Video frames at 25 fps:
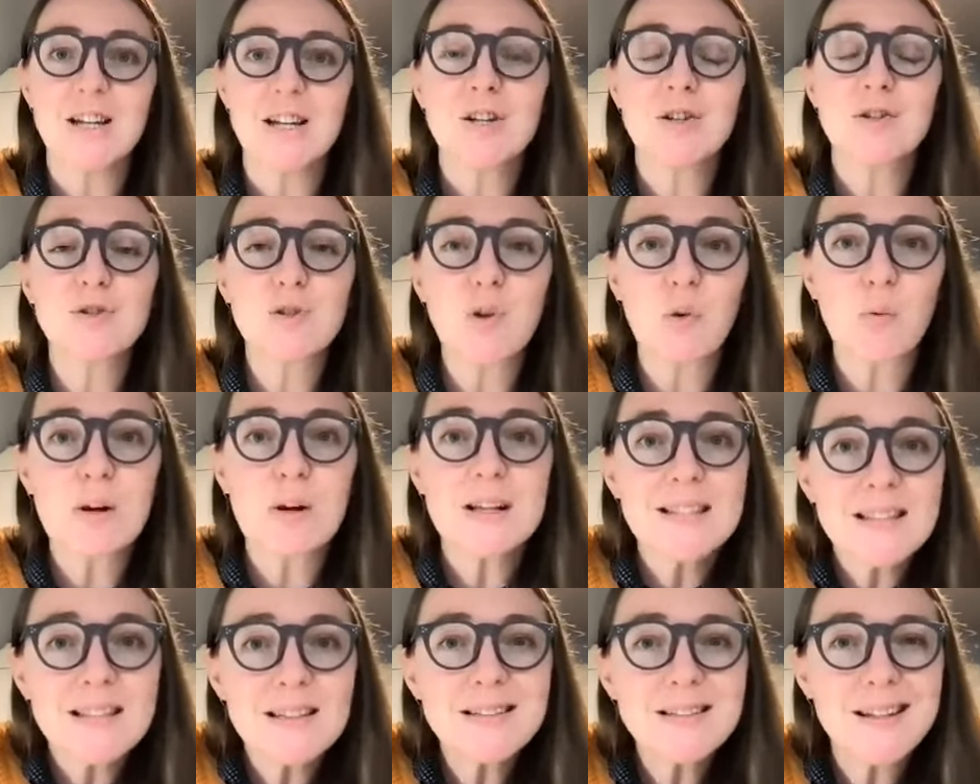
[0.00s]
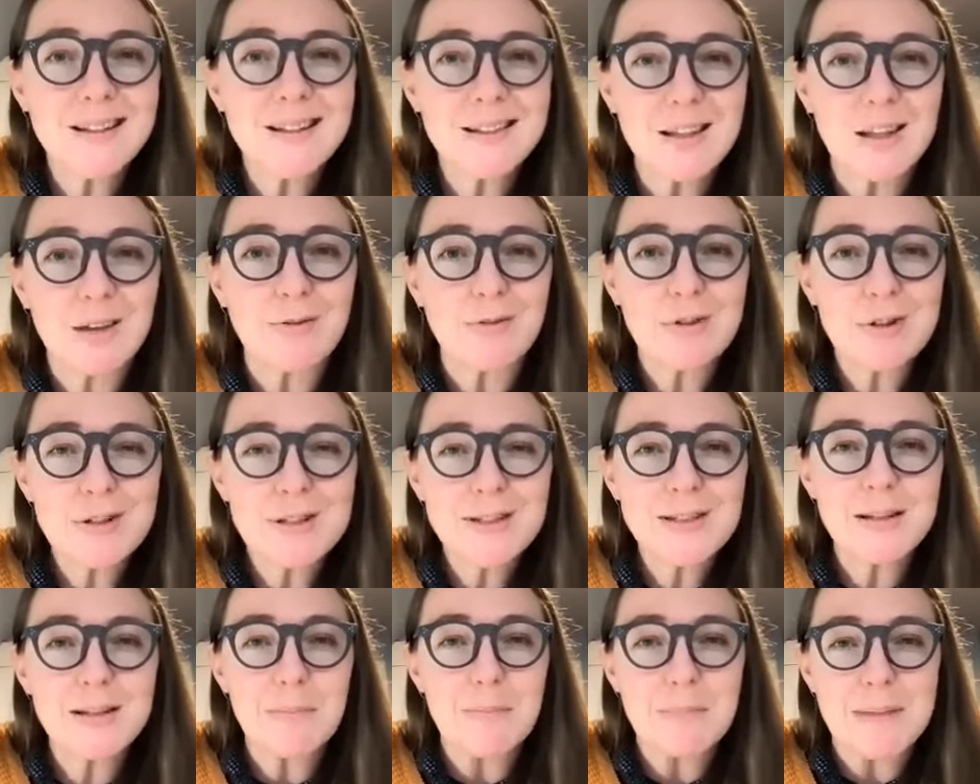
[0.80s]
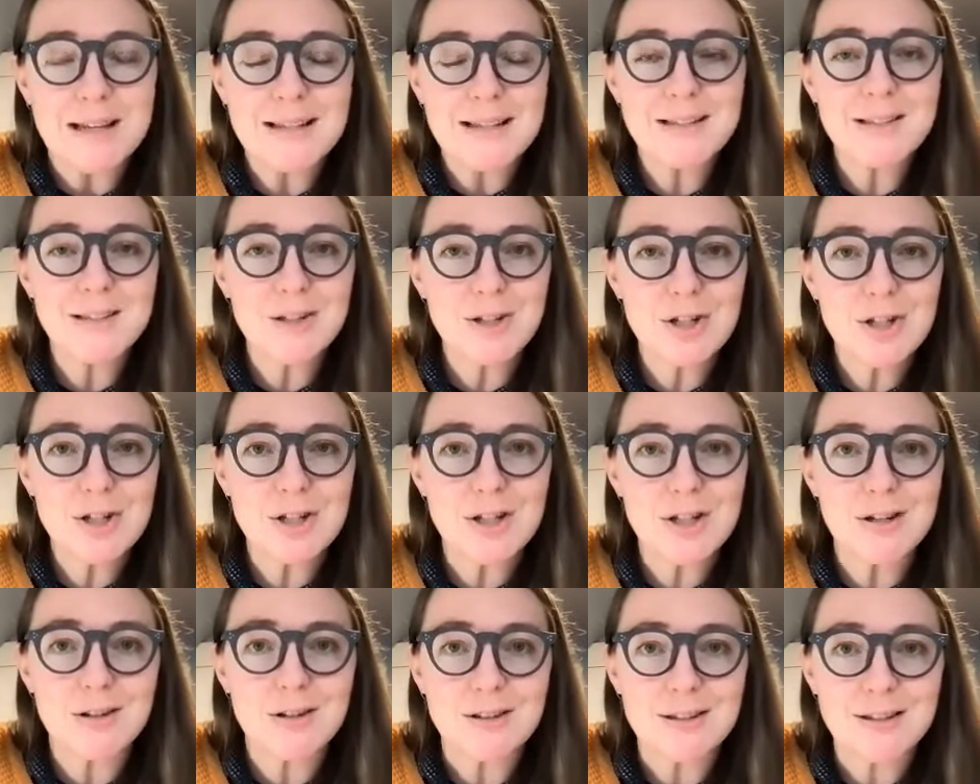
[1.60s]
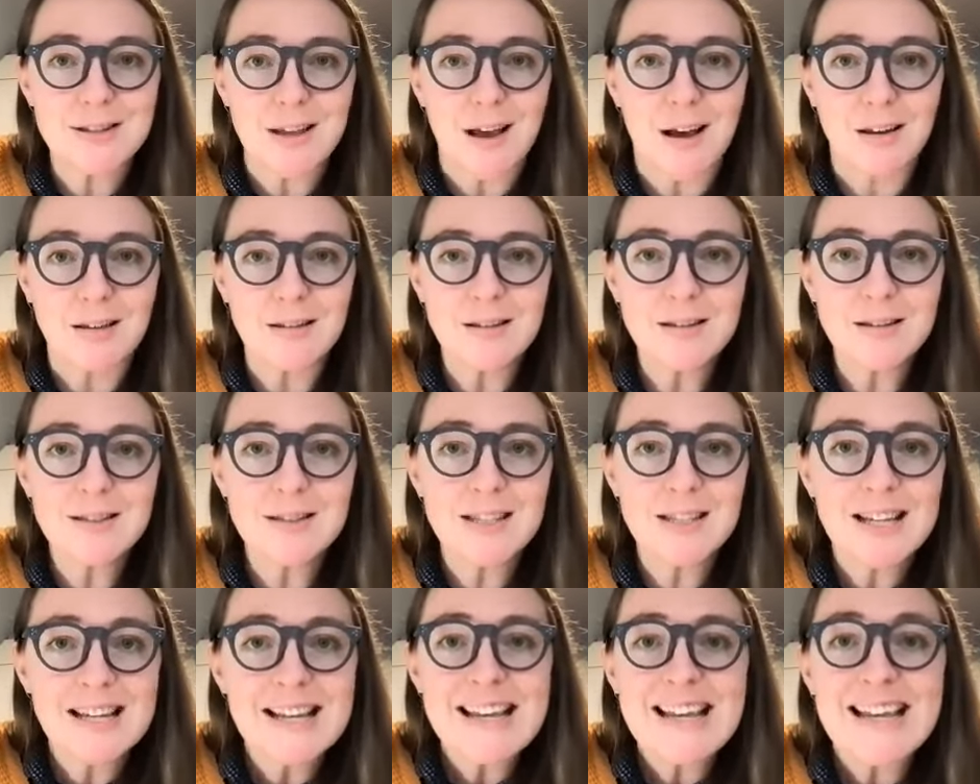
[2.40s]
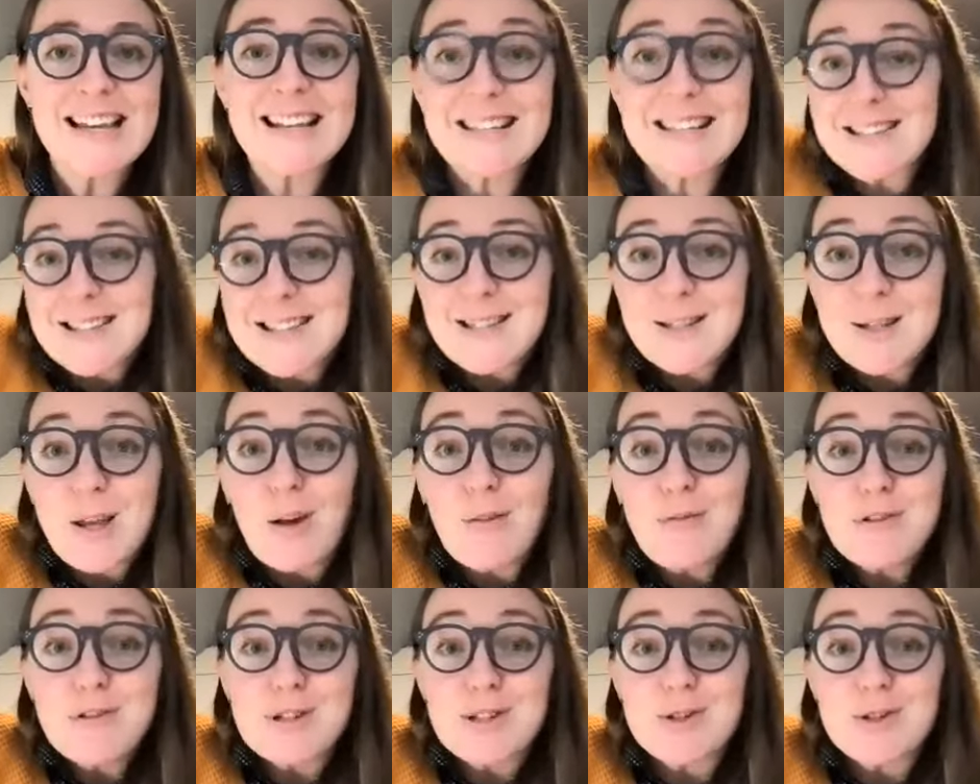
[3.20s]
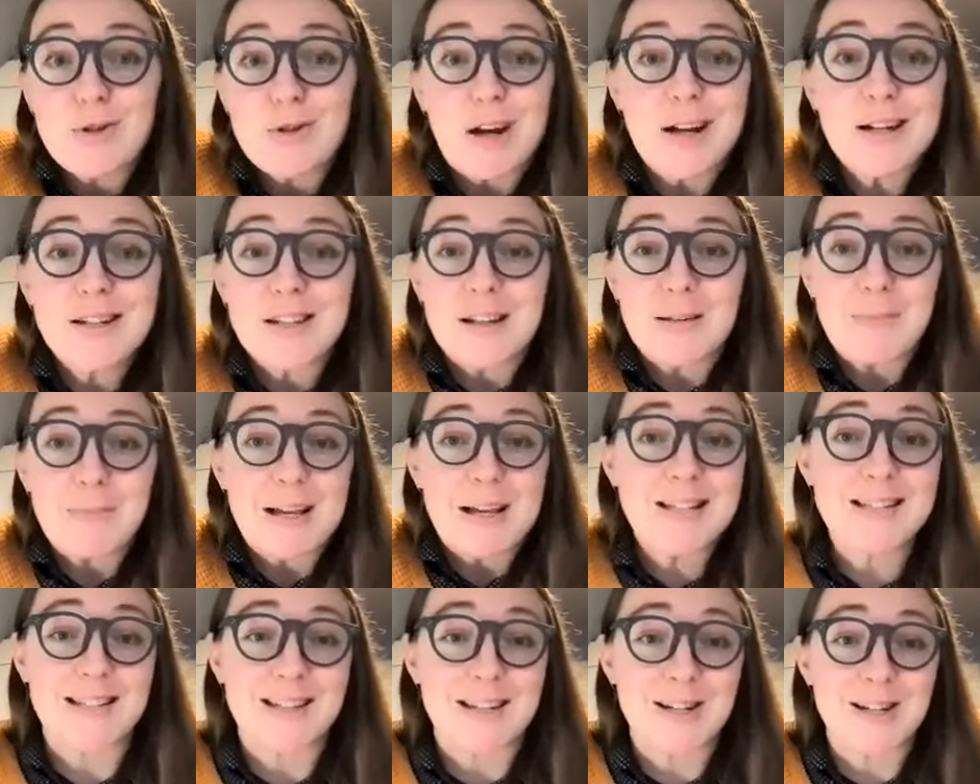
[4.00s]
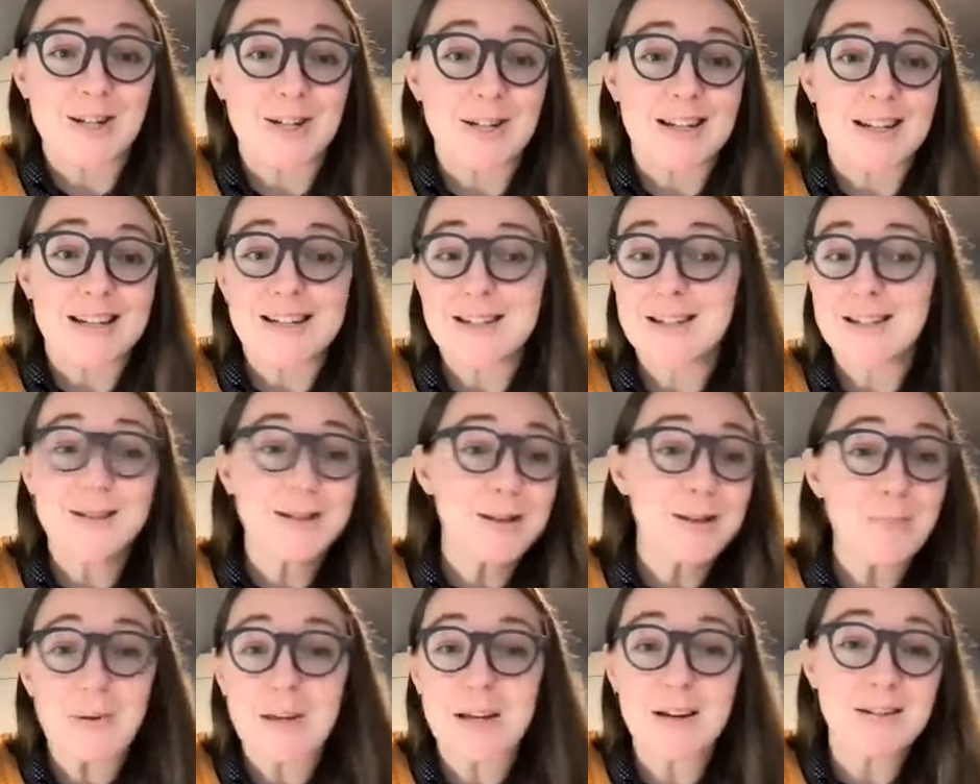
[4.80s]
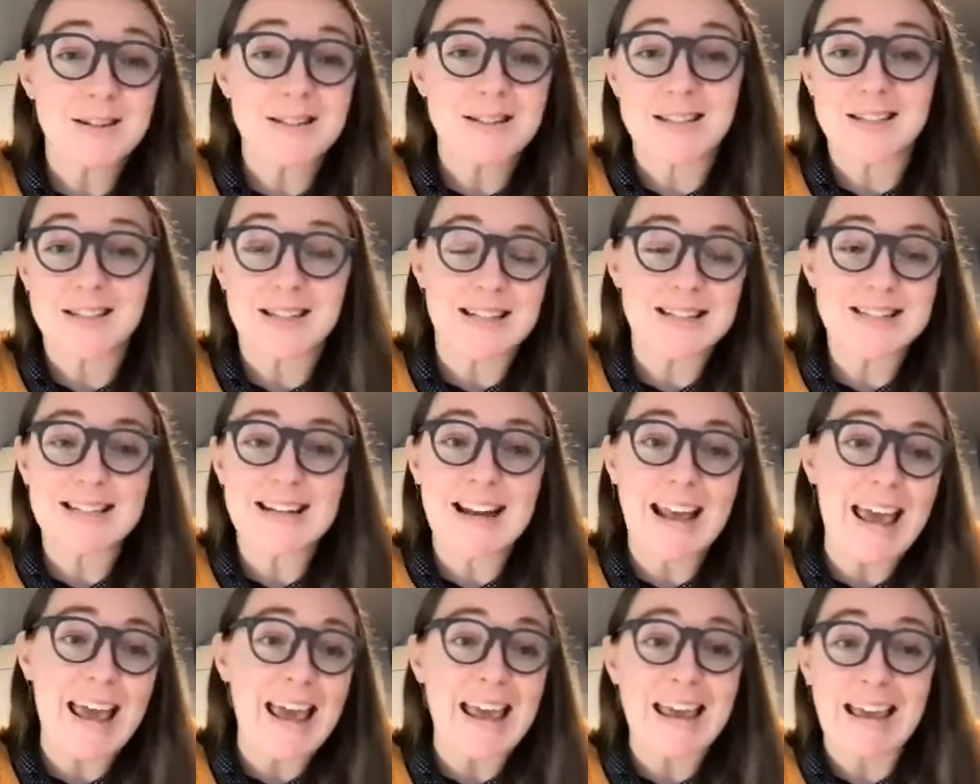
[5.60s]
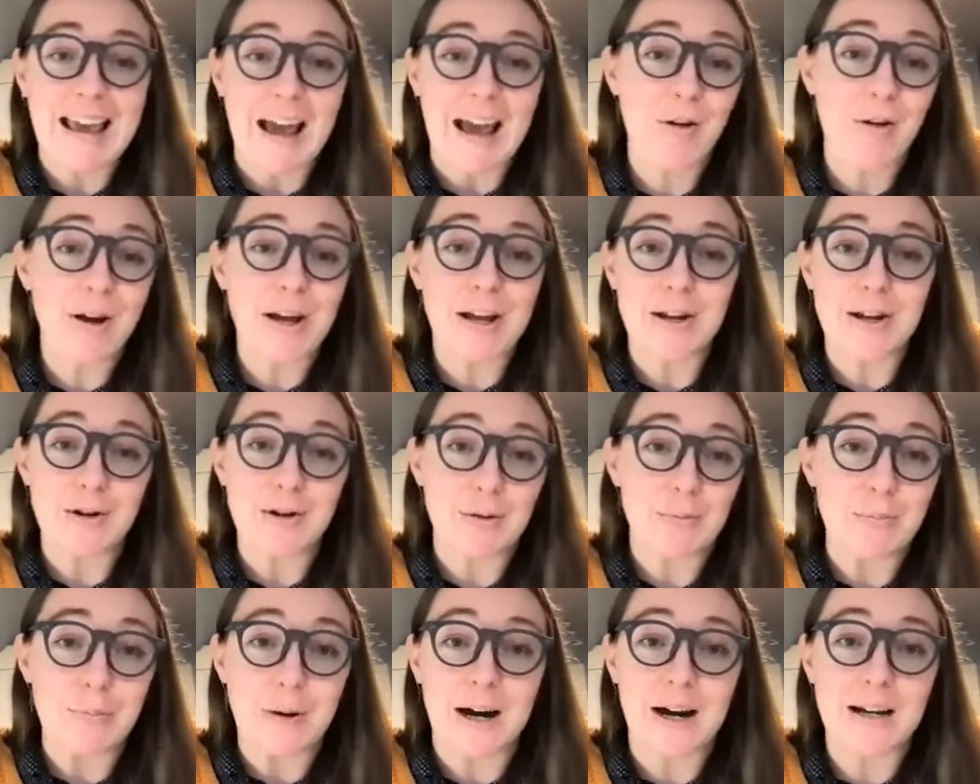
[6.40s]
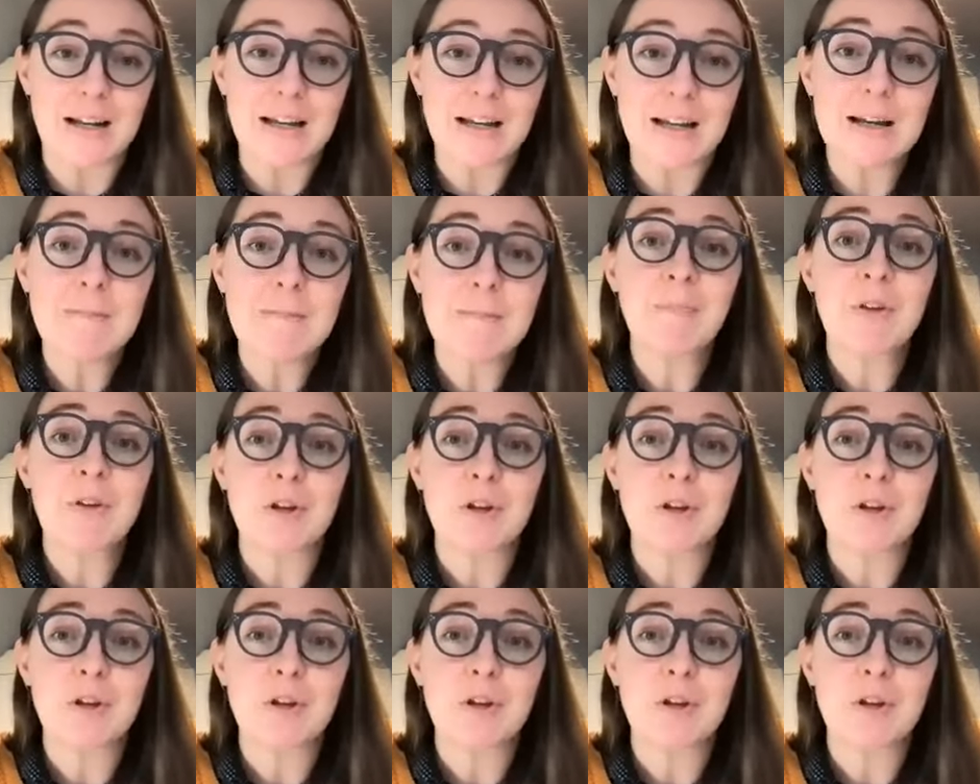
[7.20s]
So once it delivers the message to your cells, it's a self destructing message. It disappears, it doesn't hang out in your body.